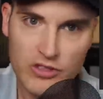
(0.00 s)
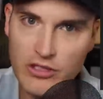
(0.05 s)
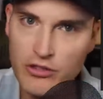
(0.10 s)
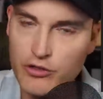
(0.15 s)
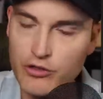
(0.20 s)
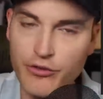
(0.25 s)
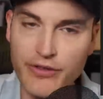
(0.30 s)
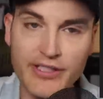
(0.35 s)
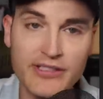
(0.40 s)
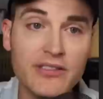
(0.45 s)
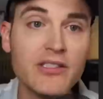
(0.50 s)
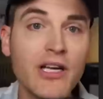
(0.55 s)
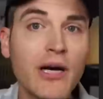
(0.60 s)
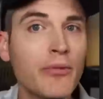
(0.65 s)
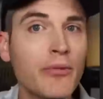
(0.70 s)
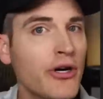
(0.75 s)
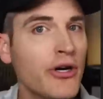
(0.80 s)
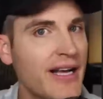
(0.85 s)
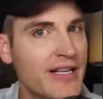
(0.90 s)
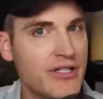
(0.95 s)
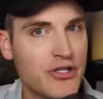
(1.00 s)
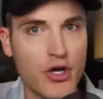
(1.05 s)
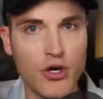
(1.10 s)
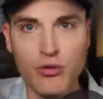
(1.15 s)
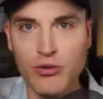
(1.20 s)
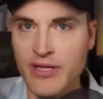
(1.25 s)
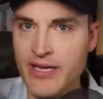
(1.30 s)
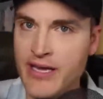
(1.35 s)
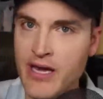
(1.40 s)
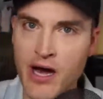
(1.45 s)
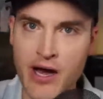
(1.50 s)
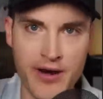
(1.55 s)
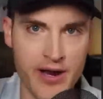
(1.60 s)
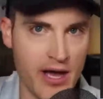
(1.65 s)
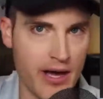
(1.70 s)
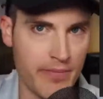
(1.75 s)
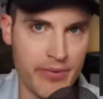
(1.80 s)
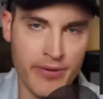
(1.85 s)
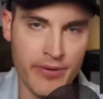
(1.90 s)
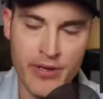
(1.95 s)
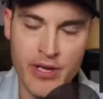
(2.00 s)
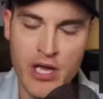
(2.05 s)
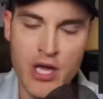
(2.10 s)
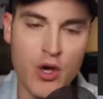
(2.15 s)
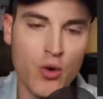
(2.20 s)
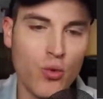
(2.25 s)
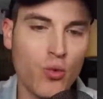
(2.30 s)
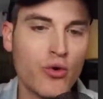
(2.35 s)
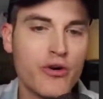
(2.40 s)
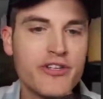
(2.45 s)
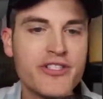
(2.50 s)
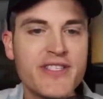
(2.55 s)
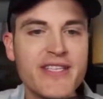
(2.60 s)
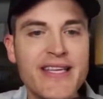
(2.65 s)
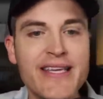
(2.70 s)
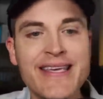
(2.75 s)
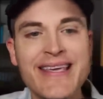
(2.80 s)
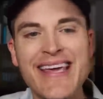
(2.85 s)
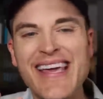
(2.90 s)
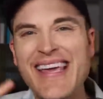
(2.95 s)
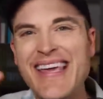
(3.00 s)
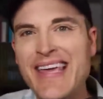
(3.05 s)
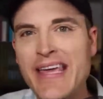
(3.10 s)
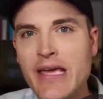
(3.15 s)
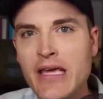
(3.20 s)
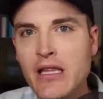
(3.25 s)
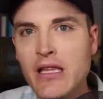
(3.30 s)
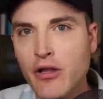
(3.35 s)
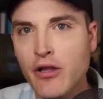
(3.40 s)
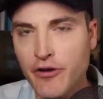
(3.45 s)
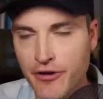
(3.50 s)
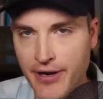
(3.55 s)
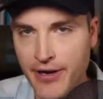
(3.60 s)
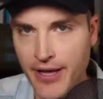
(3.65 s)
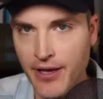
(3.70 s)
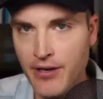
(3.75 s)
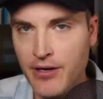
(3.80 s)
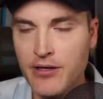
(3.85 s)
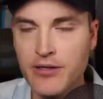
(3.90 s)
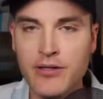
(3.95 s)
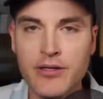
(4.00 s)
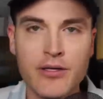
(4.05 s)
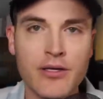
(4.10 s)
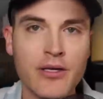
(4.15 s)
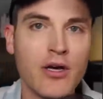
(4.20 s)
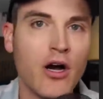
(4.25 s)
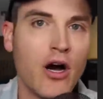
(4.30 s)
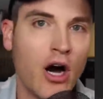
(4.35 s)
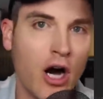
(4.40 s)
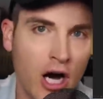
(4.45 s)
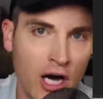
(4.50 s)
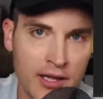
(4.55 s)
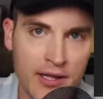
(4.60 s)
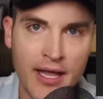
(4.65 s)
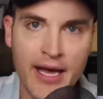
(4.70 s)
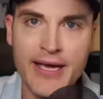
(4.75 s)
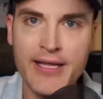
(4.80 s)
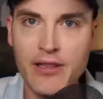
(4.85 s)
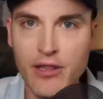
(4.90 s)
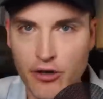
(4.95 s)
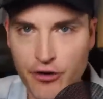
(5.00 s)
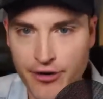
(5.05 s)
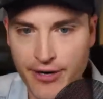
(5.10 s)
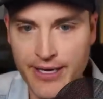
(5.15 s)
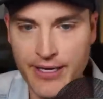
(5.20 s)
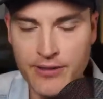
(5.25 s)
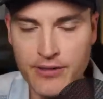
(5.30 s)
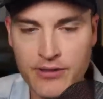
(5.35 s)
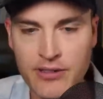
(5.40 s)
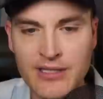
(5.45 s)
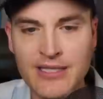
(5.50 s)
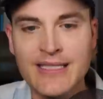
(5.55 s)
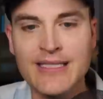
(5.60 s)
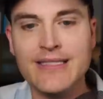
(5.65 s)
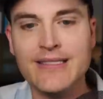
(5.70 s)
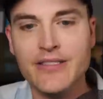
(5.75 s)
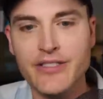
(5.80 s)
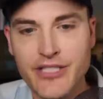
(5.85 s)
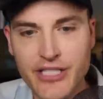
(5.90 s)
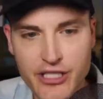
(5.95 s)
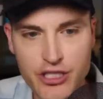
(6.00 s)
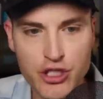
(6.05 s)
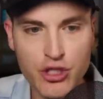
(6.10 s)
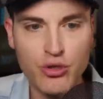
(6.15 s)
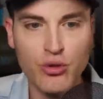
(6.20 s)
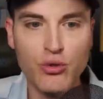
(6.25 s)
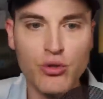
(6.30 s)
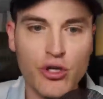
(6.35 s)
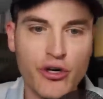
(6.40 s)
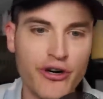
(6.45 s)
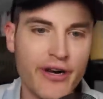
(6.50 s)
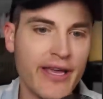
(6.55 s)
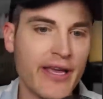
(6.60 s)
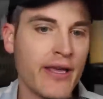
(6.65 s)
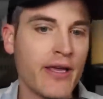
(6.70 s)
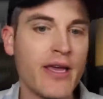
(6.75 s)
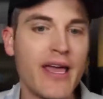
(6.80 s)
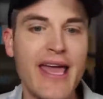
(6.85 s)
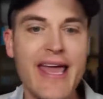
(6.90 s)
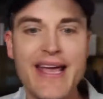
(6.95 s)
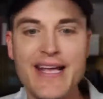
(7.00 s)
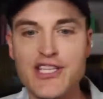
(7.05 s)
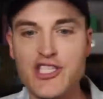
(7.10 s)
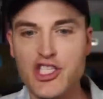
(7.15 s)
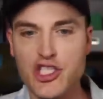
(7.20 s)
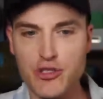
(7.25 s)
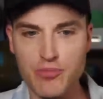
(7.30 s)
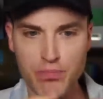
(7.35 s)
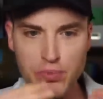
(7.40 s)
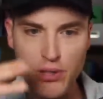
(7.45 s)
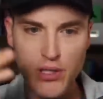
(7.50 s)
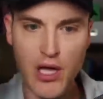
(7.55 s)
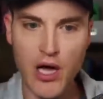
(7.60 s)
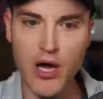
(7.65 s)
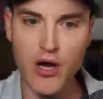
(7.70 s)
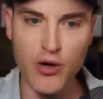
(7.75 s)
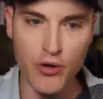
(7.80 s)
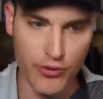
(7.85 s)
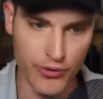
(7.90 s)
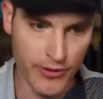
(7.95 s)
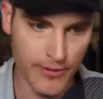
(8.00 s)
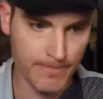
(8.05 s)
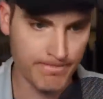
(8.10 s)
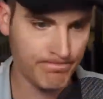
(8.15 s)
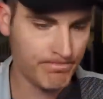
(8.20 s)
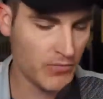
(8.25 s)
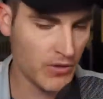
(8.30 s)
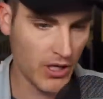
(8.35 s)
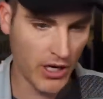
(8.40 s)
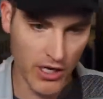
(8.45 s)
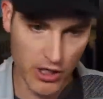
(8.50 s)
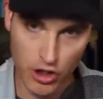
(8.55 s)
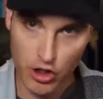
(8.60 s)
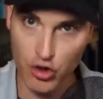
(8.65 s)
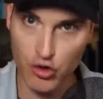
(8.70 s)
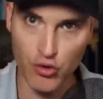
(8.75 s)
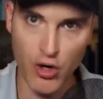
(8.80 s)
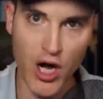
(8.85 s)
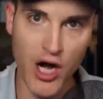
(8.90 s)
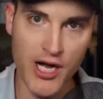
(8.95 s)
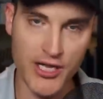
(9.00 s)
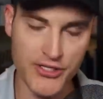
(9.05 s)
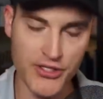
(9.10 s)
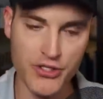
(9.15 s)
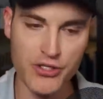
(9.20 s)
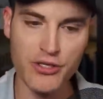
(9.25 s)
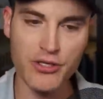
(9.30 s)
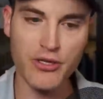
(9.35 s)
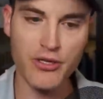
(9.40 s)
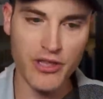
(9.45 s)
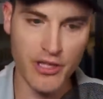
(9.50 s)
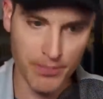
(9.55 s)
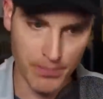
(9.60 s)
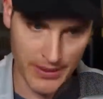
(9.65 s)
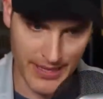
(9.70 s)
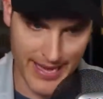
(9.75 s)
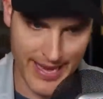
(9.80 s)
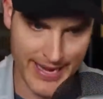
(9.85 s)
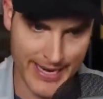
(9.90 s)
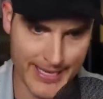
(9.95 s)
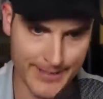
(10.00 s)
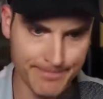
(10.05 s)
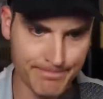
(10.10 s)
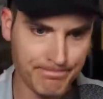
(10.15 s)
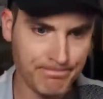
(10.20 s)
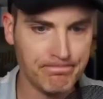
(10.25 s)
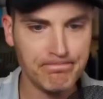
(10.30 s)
So this number has only gone up. We're seeing e learning, online learning, digital learning explode across the planet.